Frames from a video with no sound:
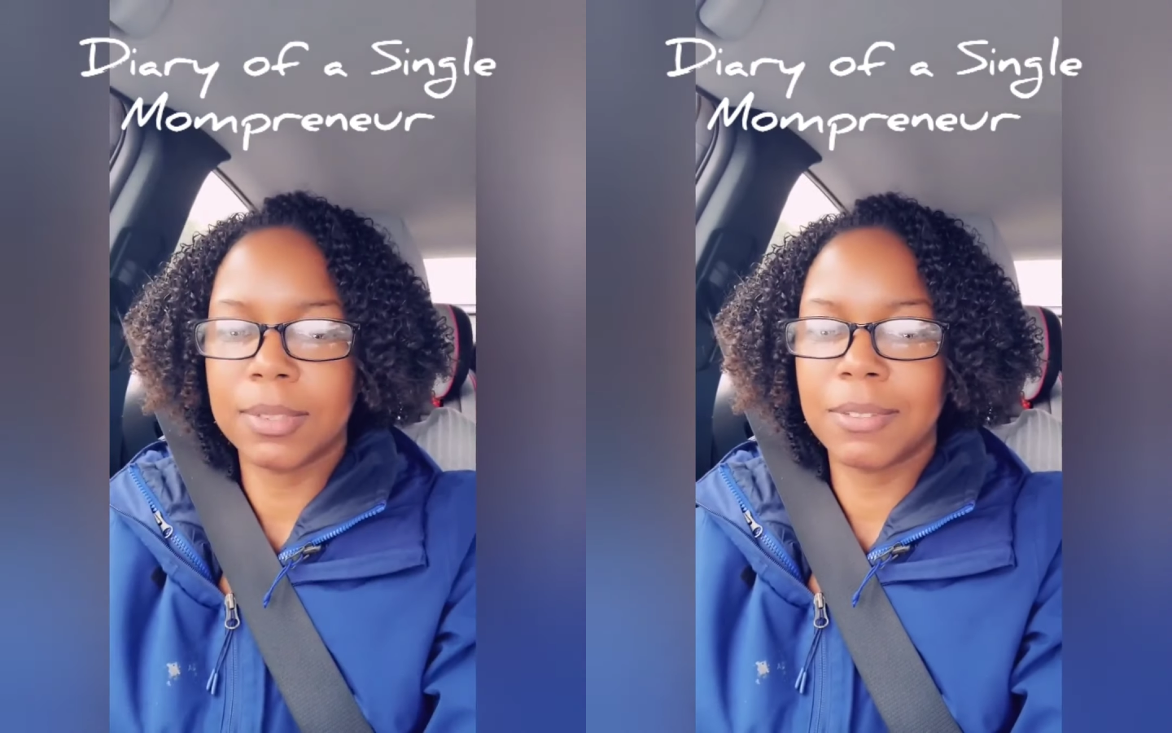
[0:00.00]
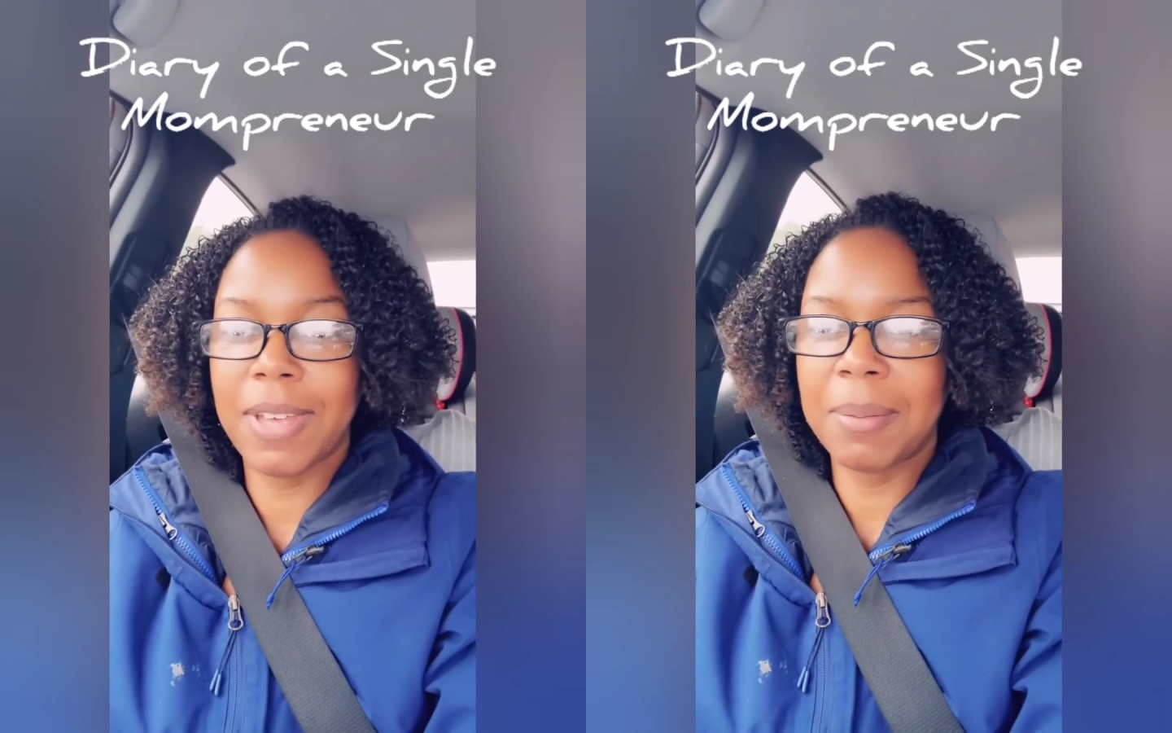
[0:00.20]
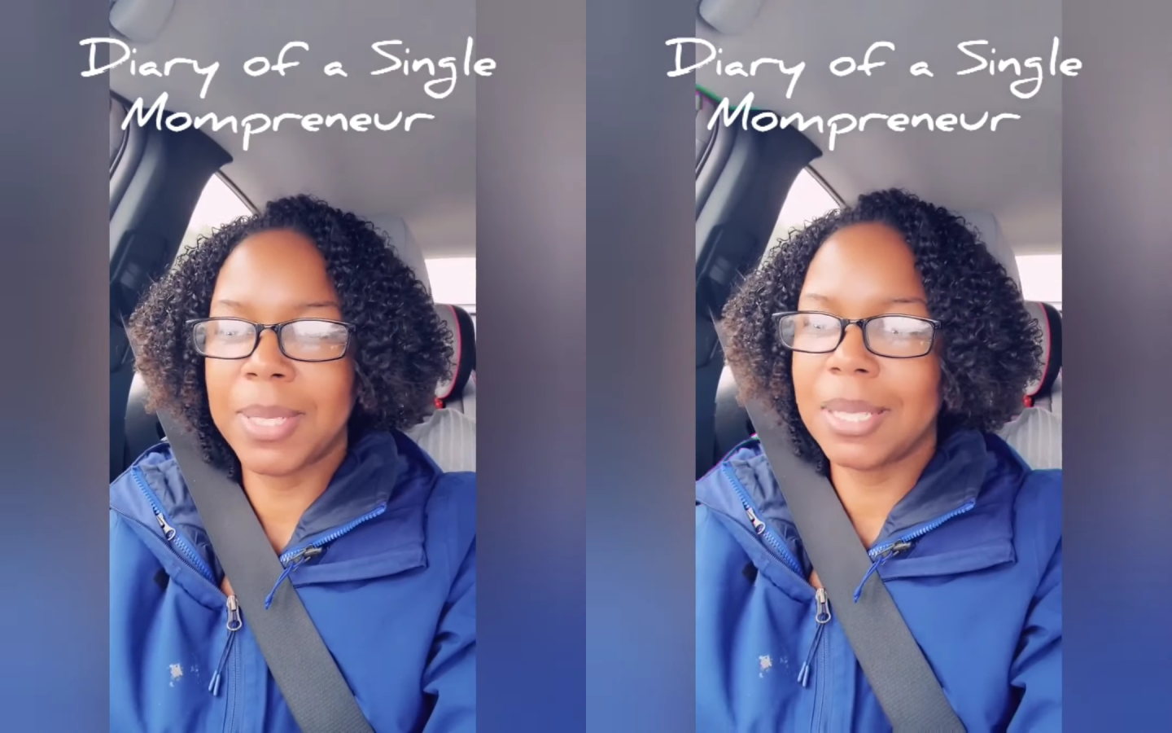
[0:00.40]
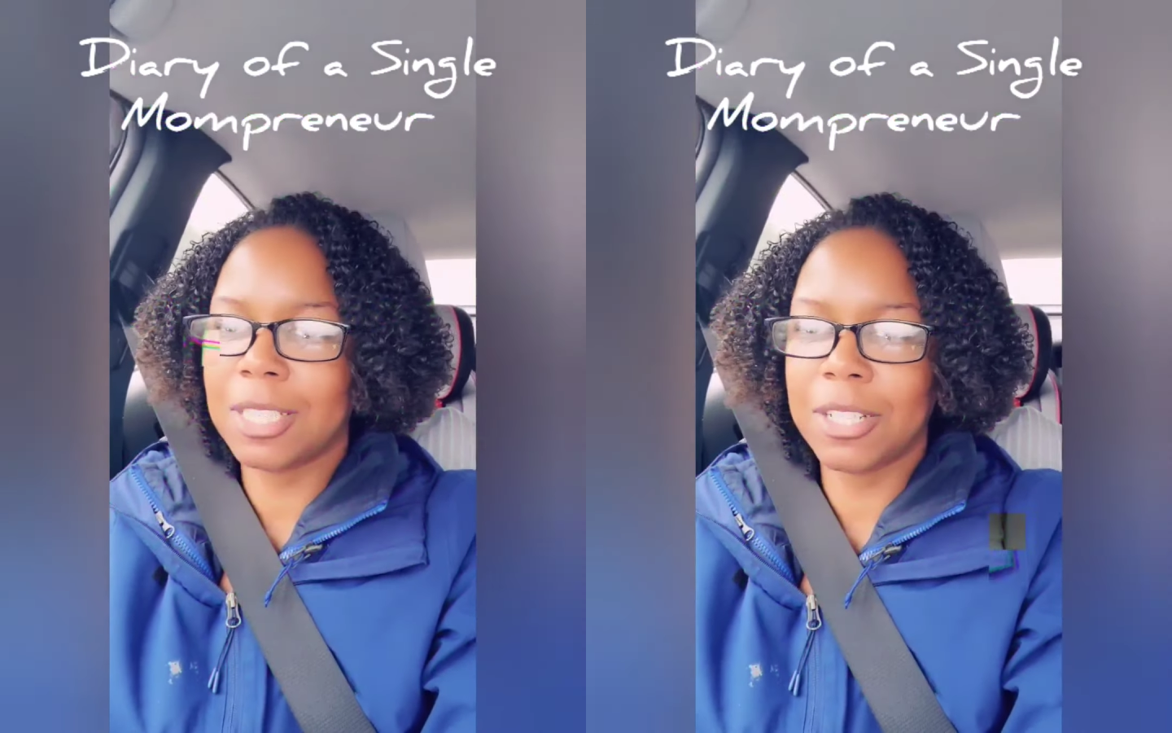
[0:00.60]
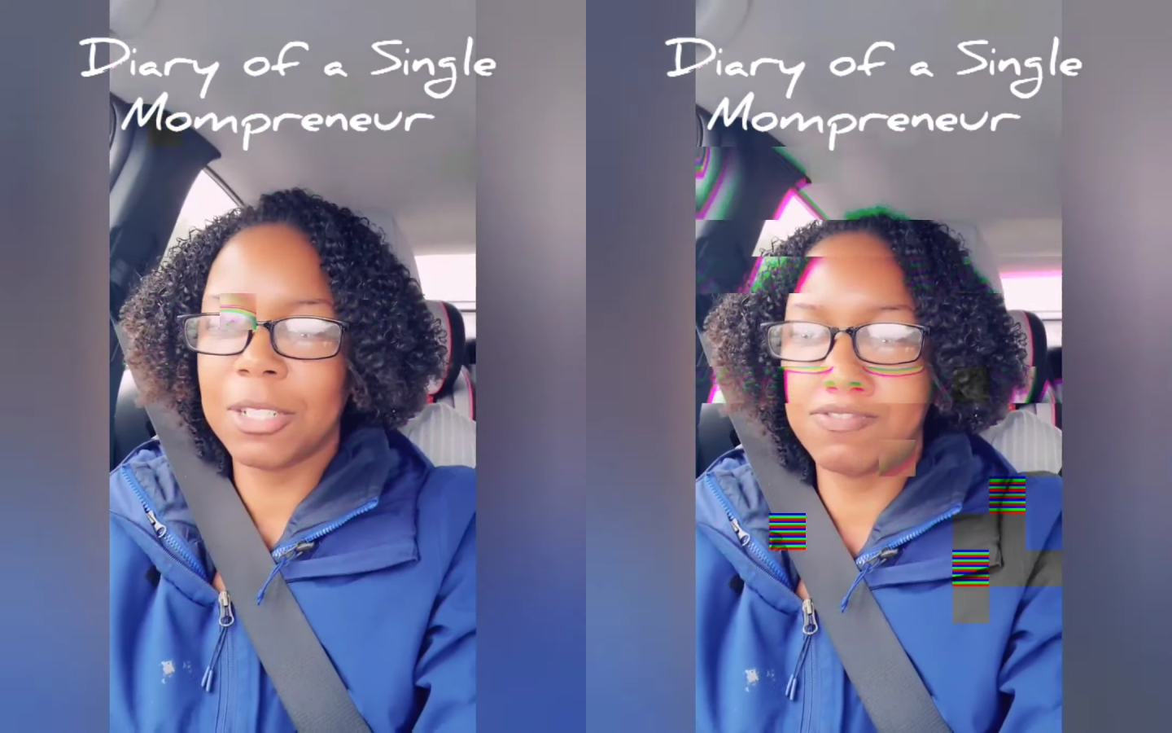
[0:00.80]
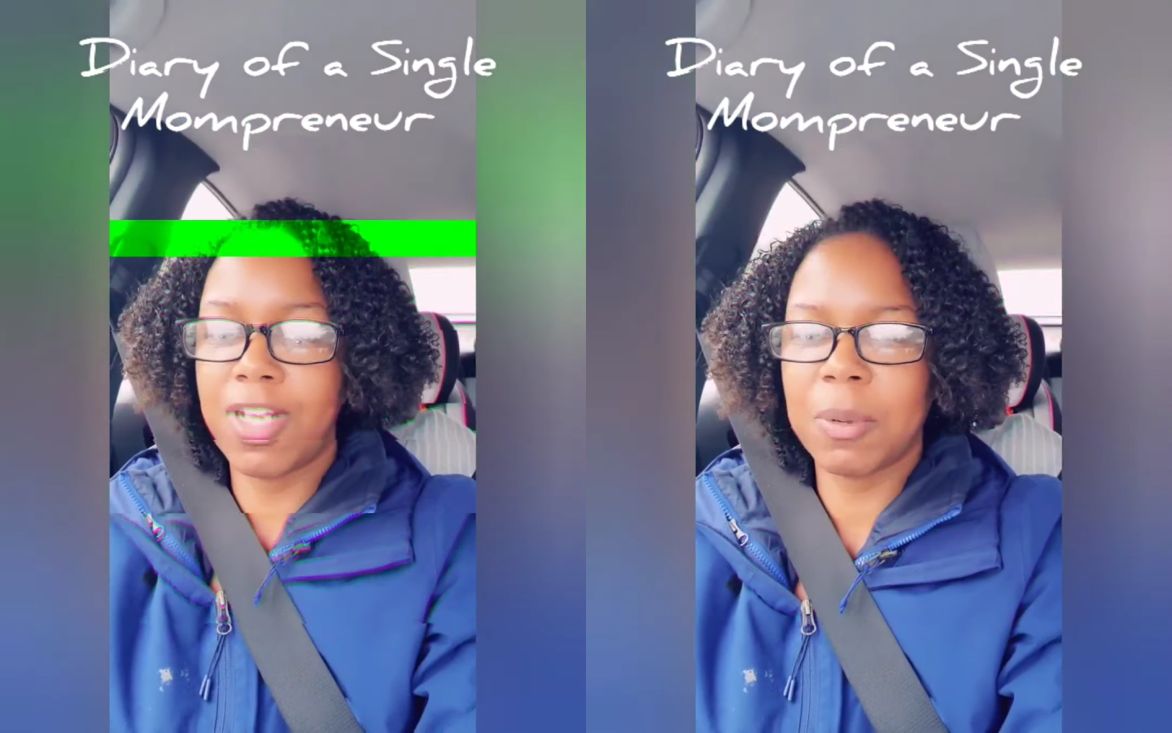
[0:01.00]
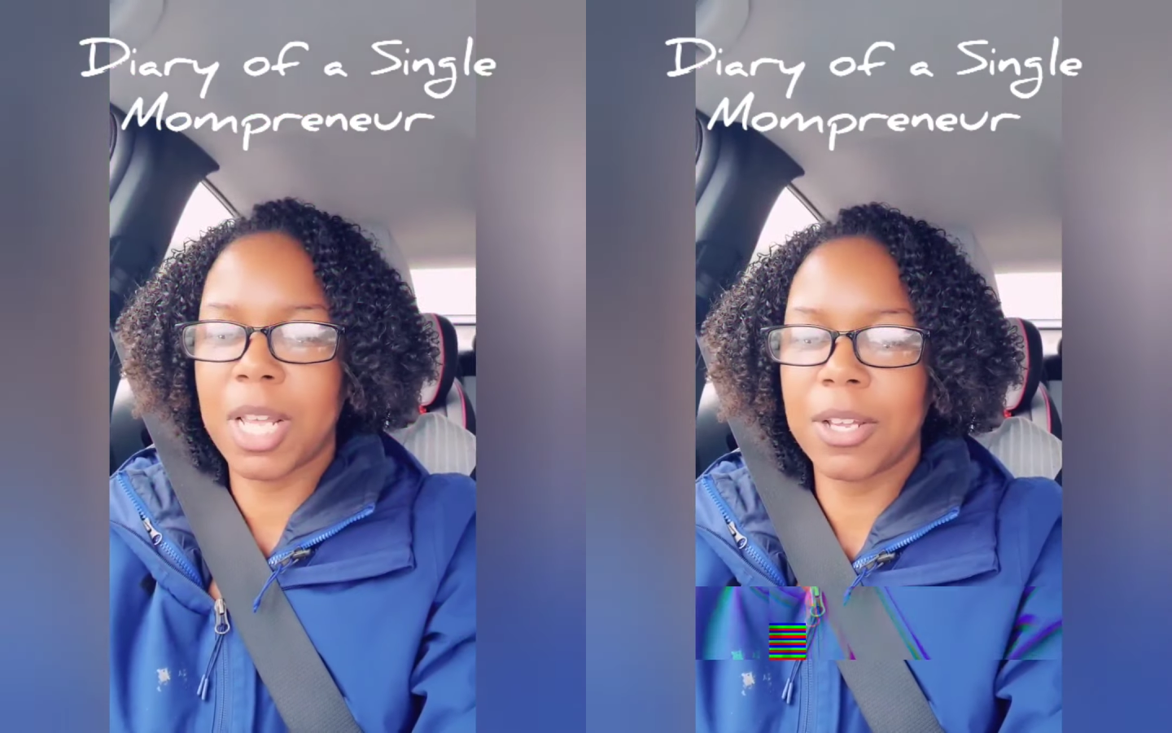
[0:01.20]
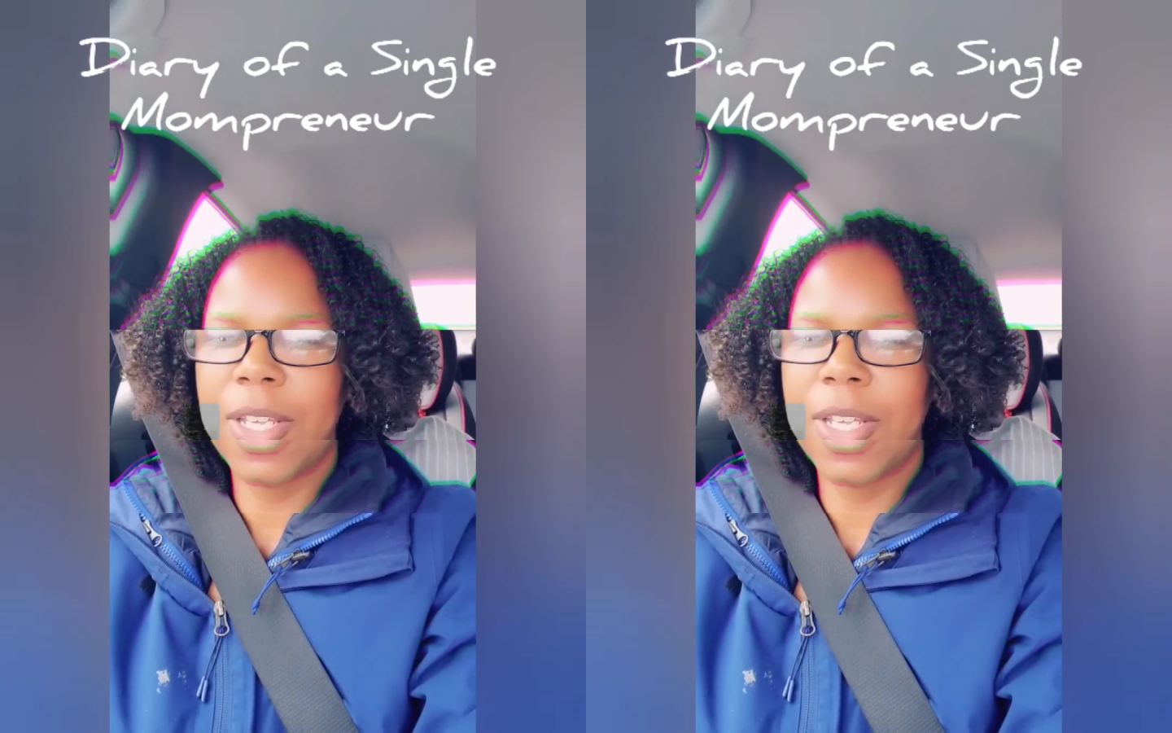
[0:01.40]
family couldn't have done without